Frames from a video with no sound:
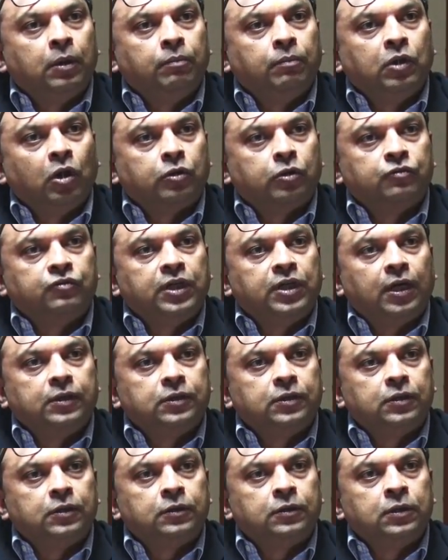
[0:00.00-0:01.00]
lot of the
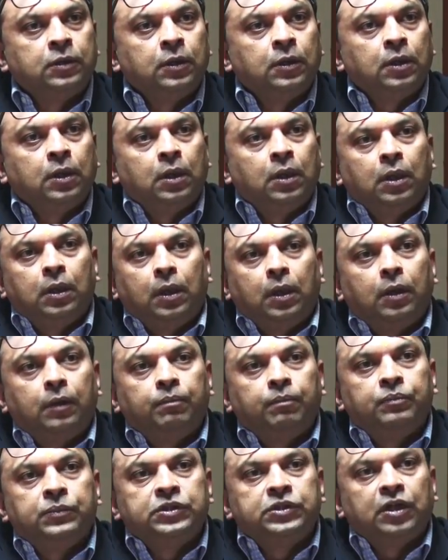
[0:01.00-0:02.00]
other
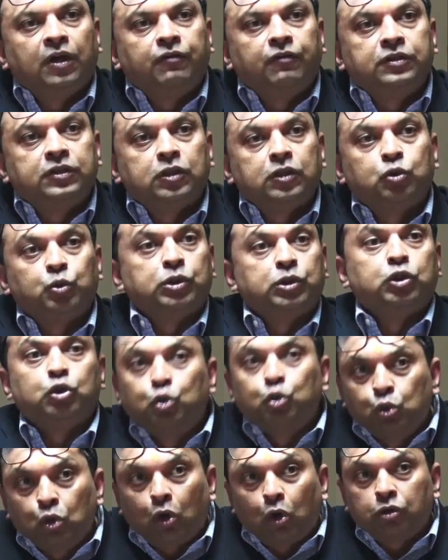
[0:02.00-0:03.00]
services which
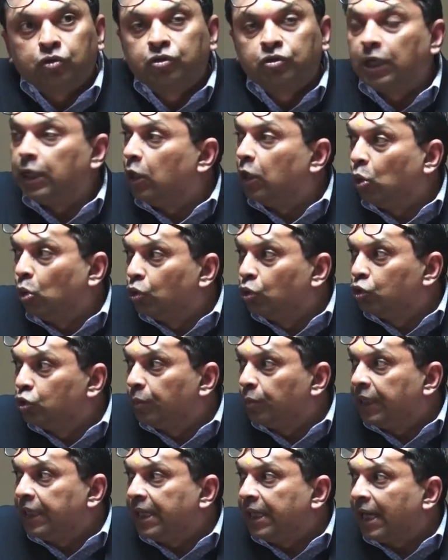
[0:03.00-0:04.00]
do not really own too
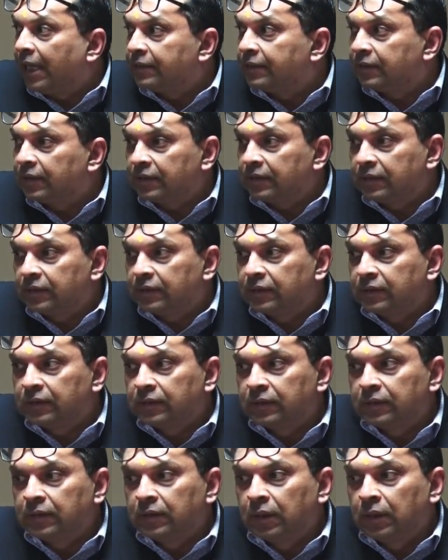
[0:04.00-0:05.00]
many assets.
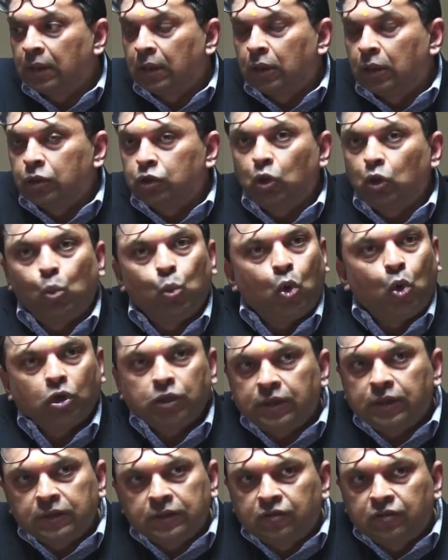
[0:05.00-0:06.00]
So
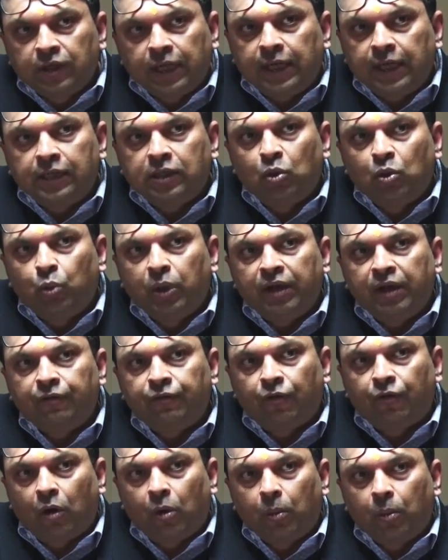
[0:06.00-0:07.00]
what is really the way
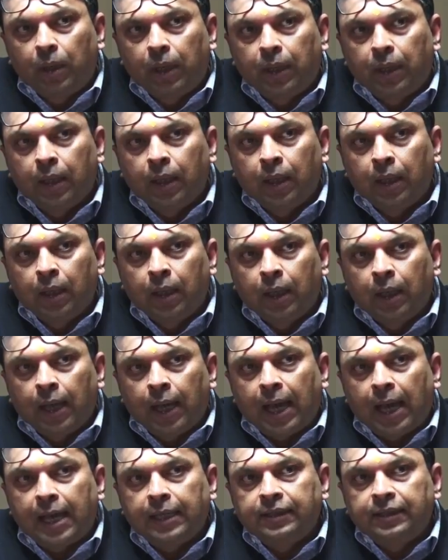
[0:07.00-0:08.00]
forward?
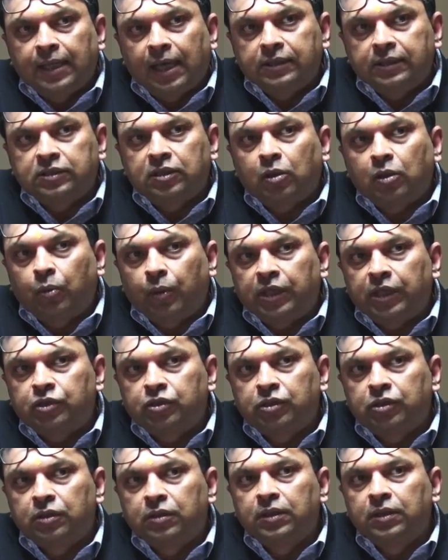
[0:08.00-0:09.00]
And that's a
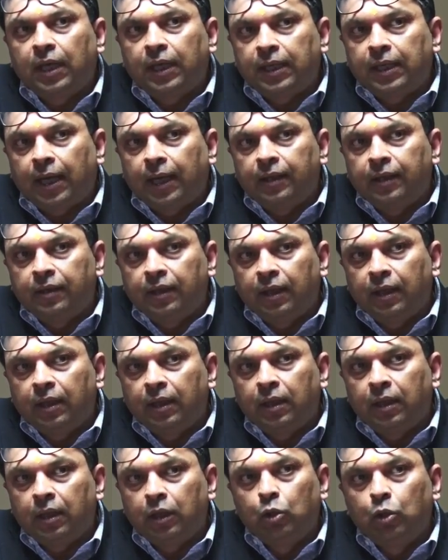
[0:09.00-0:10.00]
question that I
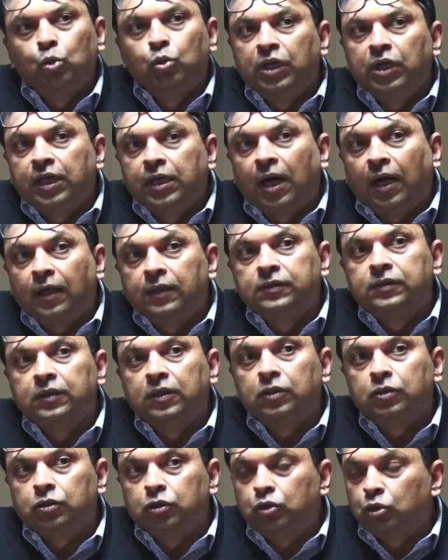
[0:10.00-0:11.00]
think you need
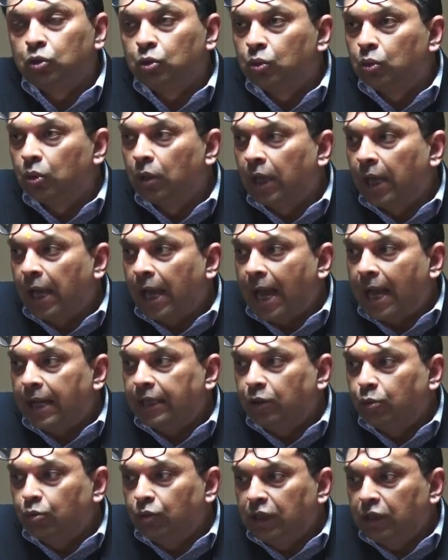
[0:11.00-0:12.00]
answers to, and
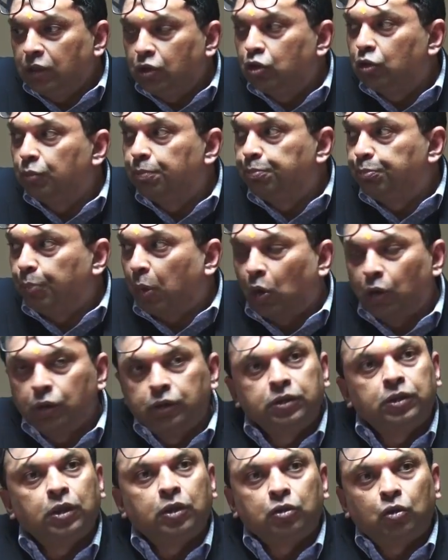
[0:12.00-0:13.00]
you need to
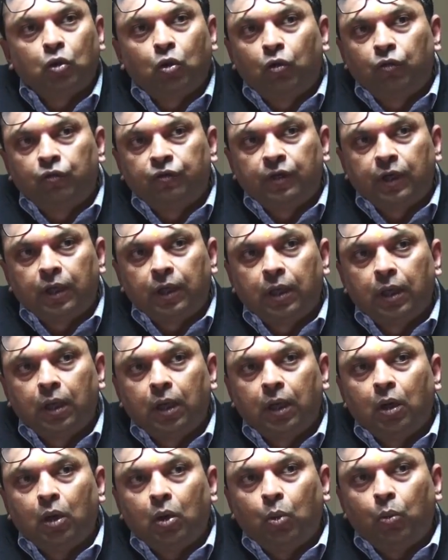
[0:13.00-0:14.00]
ponder over
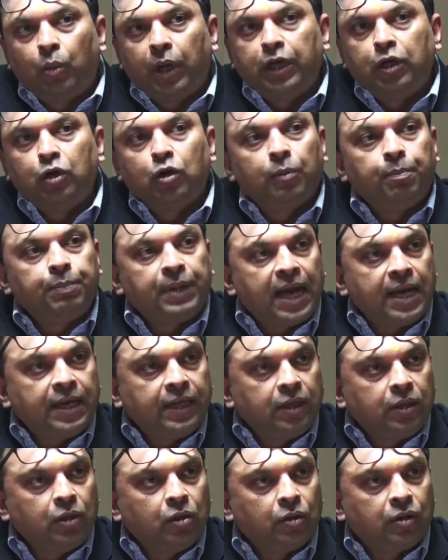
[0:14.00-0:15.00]
when you're
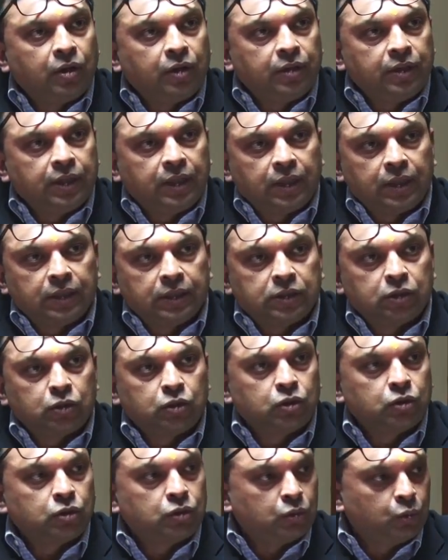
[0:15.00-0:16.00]
planning your careers,
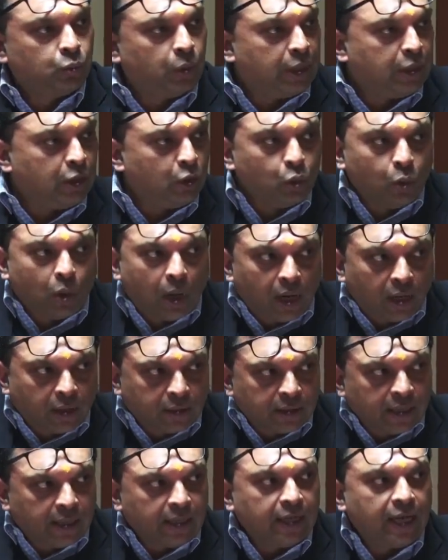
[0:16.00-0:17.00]
when you
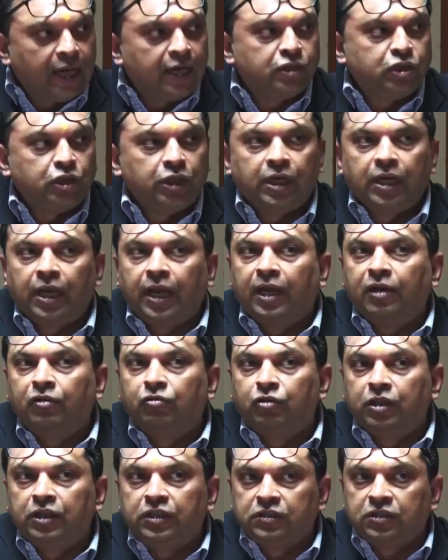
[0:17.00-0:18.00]
are engaging in
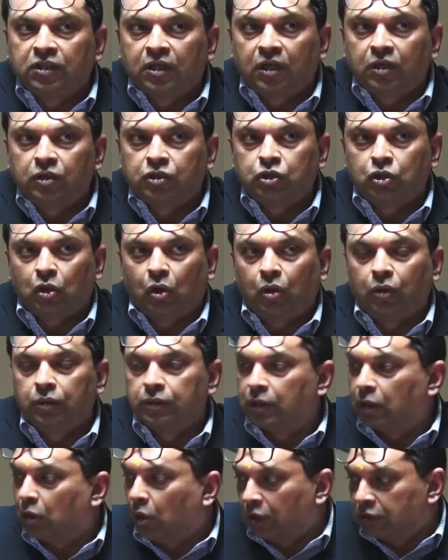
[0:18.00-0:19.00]
research
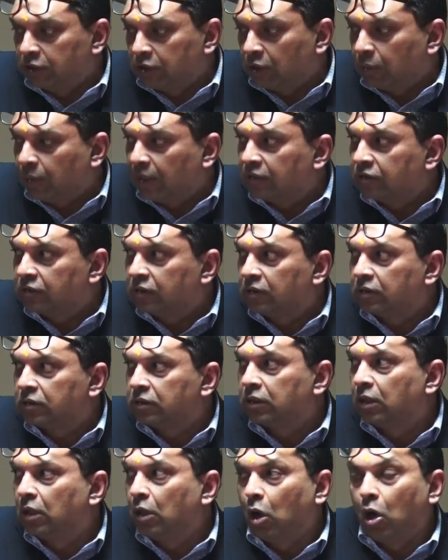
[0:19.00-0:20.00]
on the
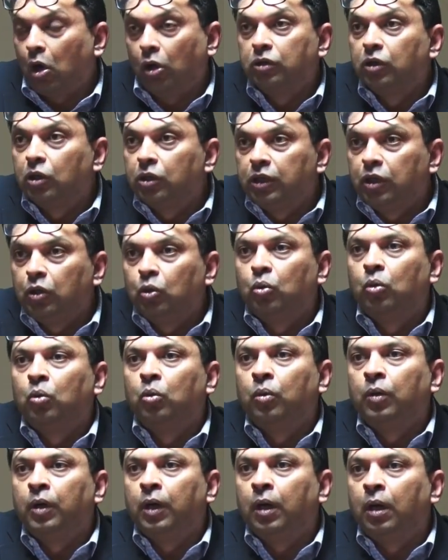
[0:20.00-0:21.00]
consequences on the
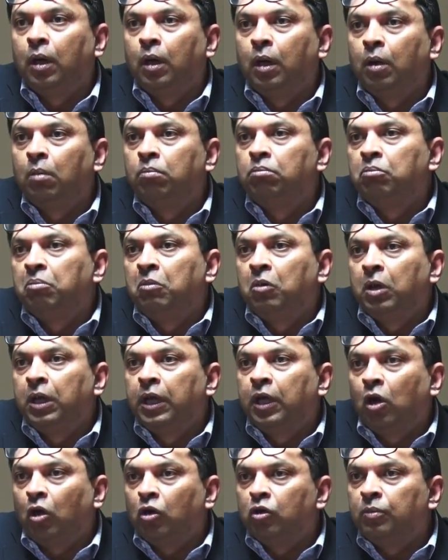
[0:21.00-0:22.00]
new
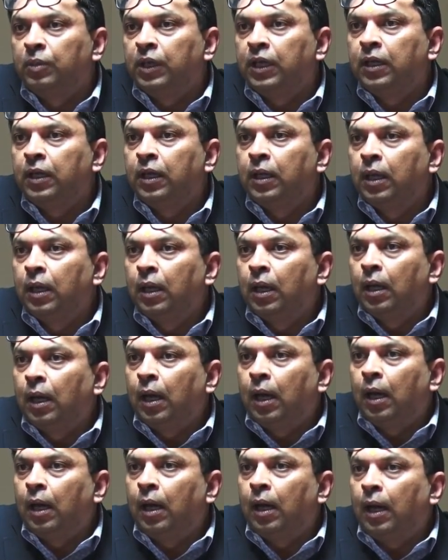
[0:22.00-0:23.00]
economy.
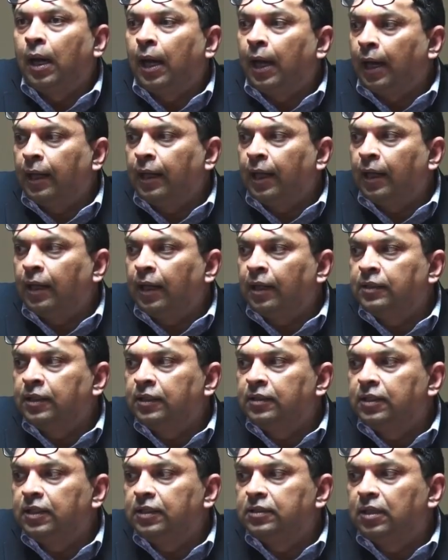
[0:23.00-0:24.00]
I
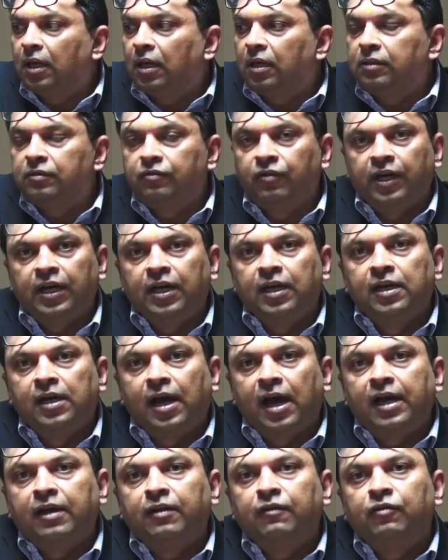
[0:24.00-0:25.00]
think these are very
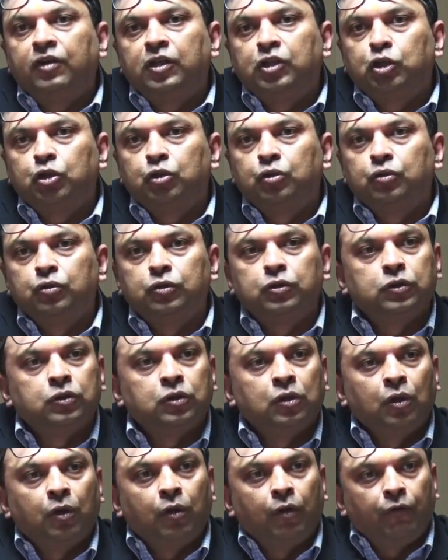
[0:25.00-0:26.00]
live issues
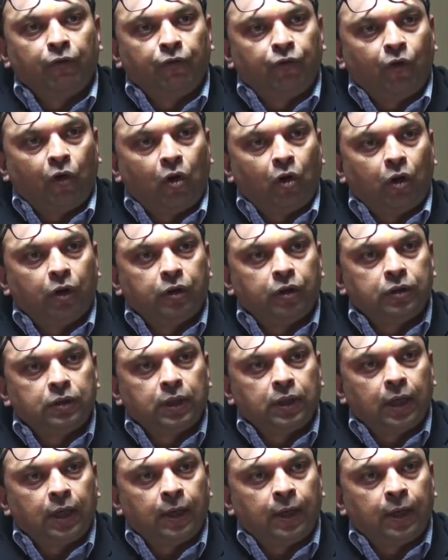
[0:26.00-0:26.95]
for